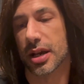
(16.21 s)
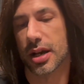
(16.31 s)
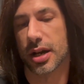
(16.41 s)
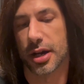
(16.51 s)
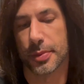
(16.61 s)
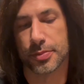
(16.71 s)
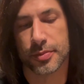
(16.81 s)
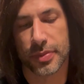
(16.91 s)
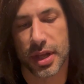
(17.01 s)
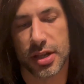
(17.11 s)

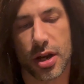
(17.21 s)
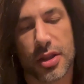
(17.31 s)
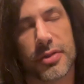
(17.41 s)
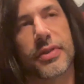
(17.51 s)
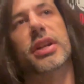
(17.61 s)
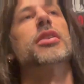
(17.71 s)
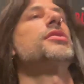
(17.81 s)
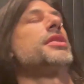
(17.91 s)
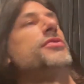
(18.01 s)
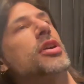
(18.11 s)
In other
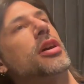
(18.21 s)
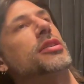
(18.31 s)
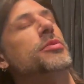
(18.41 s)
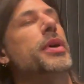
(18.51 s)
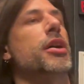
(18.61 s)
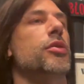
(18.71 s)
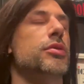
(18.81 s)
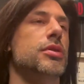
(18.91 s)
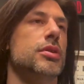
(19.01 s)
videos, I've talked about